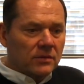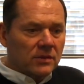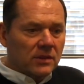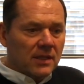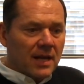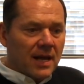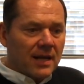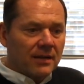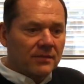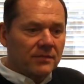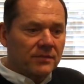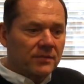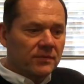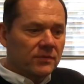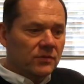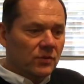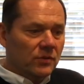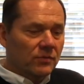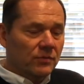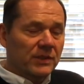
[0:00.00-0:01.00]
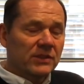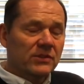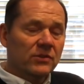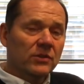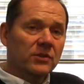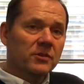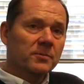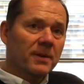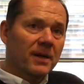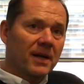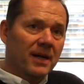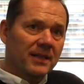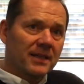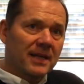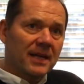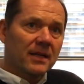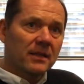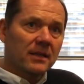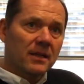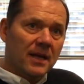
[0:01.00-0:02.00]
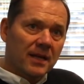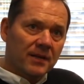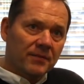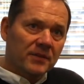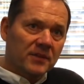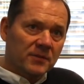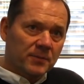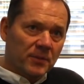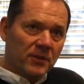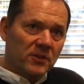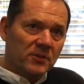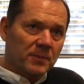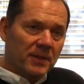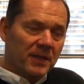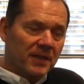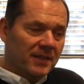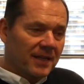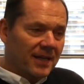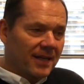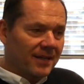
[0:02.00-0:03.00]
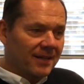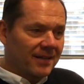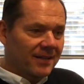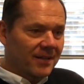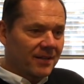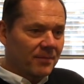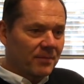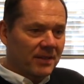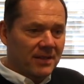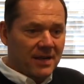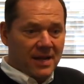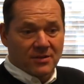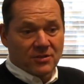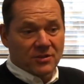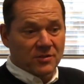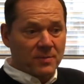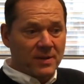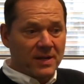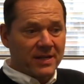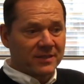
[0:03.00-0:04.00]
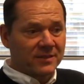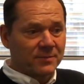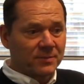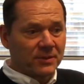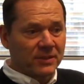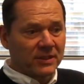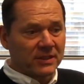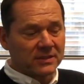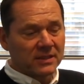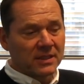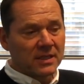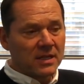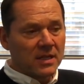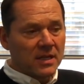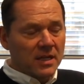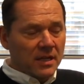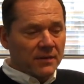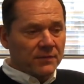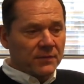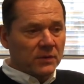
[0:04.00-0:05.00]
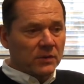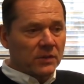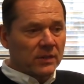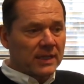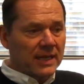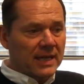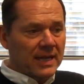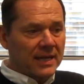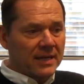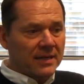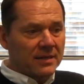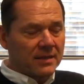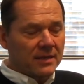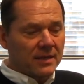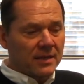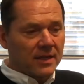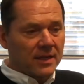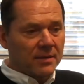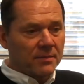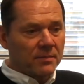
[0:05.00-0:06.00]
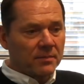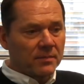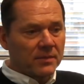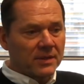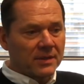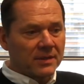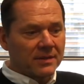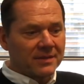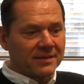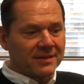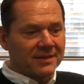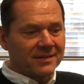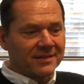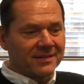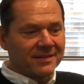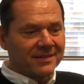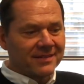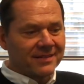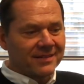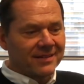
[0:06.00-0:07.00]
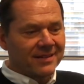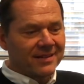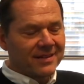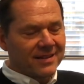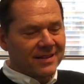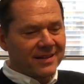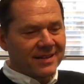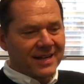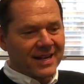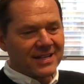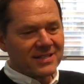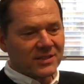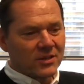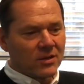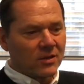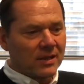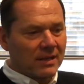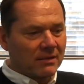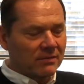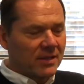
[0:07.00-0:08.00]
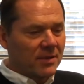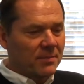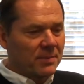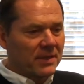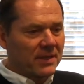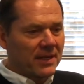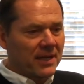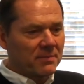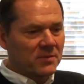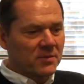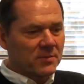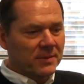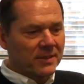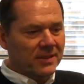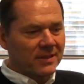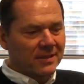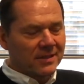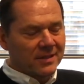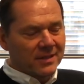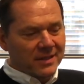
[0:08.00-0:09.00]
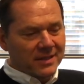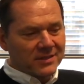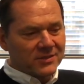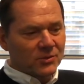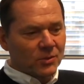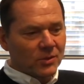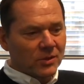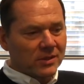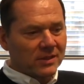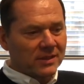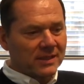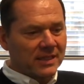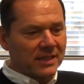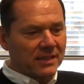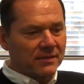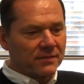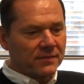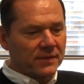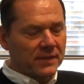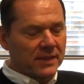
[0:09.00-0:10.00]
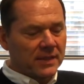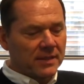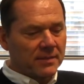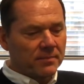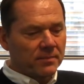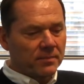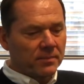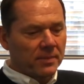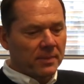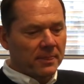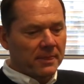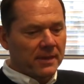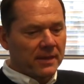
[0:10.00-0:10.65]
a lot of sort of research behind that, a lot of experience behind that, and not just my experience. If you look at and I hate to call out company names, but historically, if an